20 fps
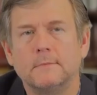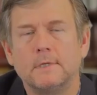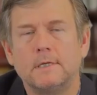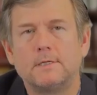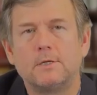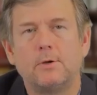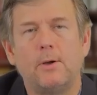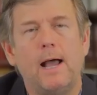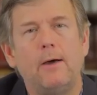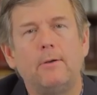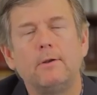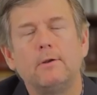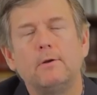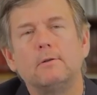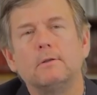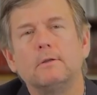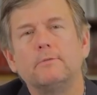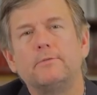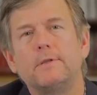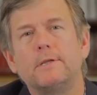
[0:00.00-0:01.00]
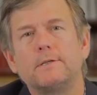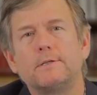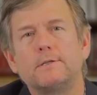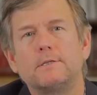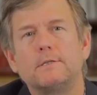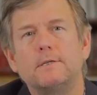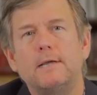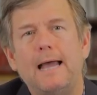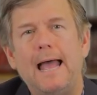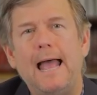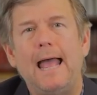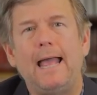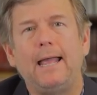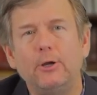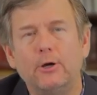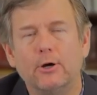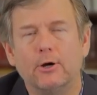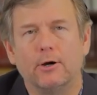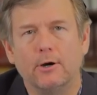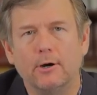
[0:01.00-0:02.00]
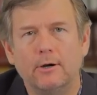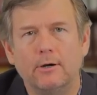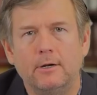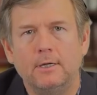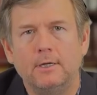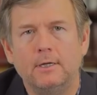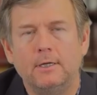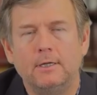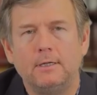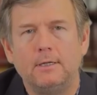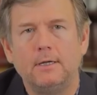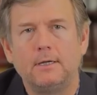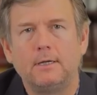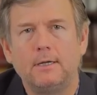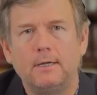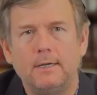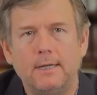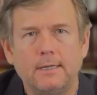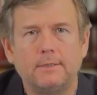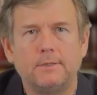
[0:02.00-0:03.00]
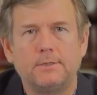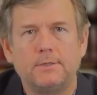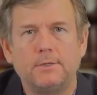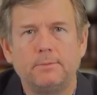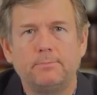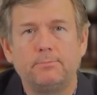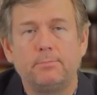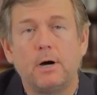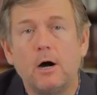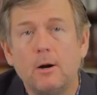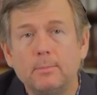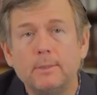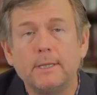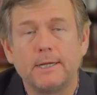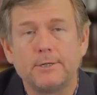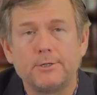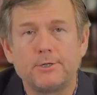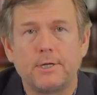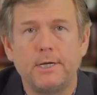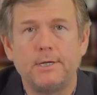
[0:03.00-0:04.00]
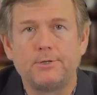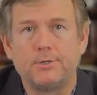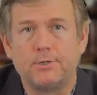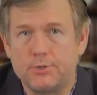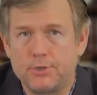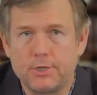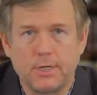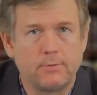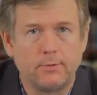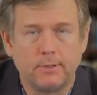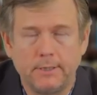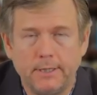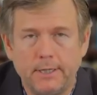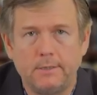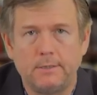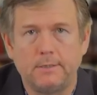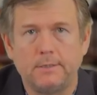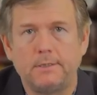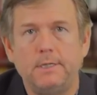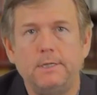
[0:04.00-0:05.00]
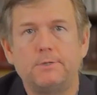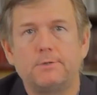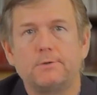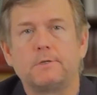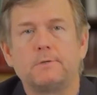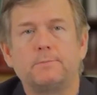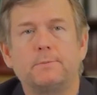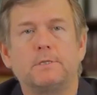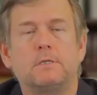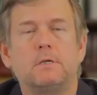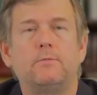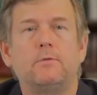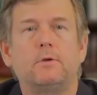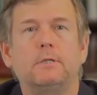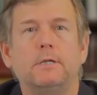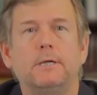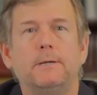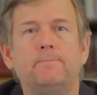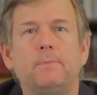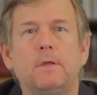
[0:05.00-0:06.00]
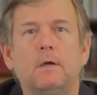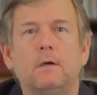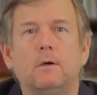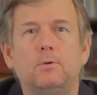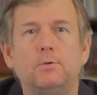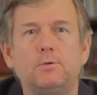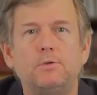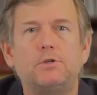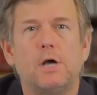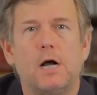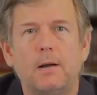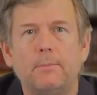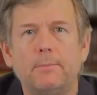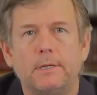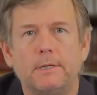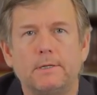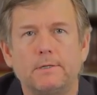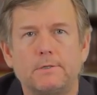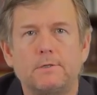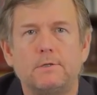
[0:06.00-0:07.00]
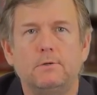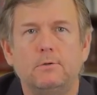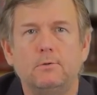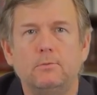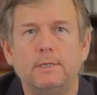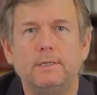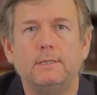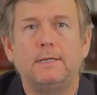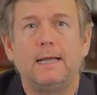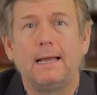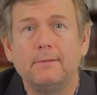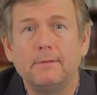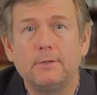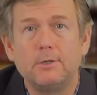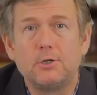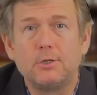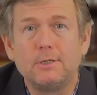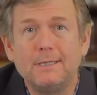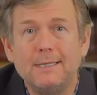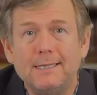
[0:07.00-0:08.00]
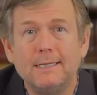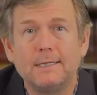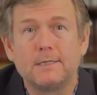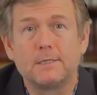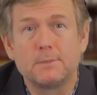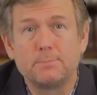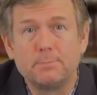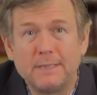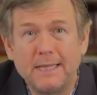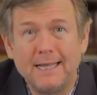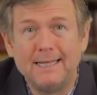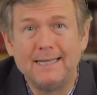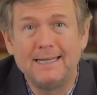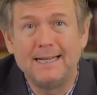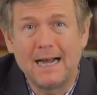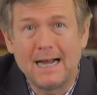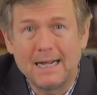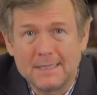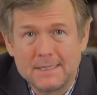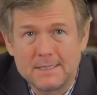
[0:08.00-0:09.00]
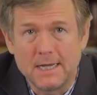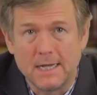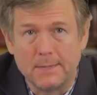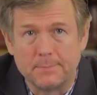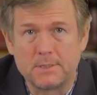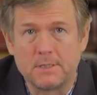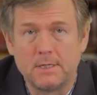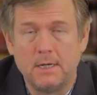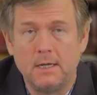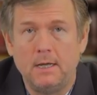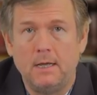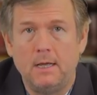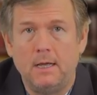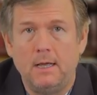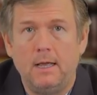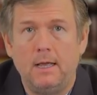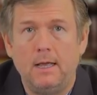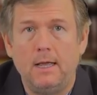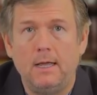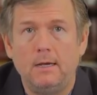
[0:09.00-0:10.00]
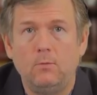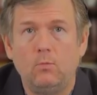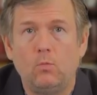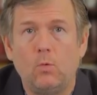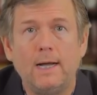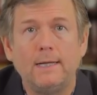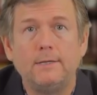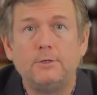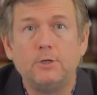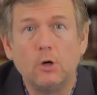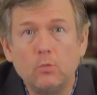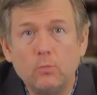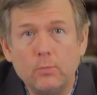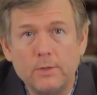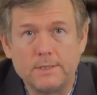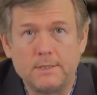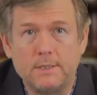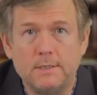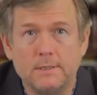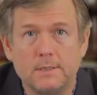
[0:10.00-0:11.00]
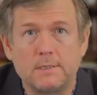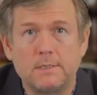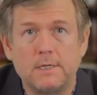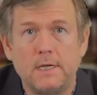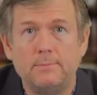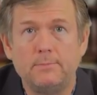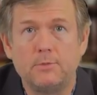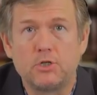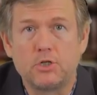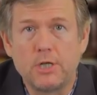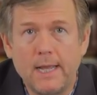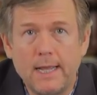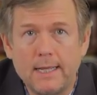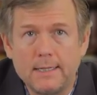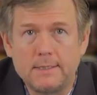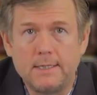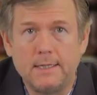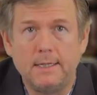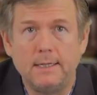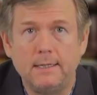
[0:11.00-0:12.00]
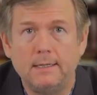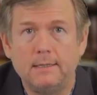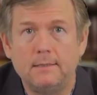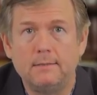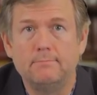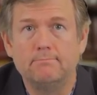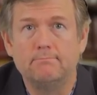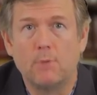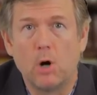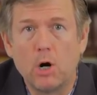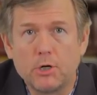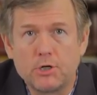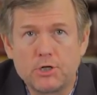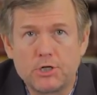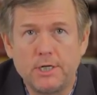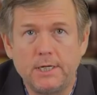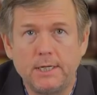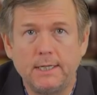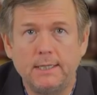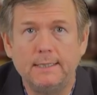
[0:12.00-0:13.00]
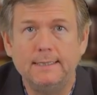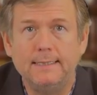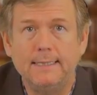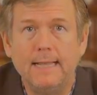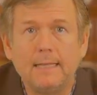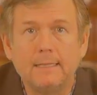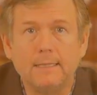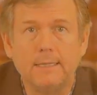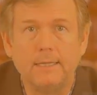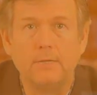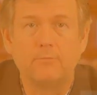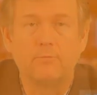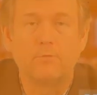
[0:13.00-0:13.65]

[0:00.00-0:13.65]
So how did all of this anger get connected to public education generally and to teachers specifically, whose job it is to intelligently explain concepts? And why don't we see the same chanting and marching and yelling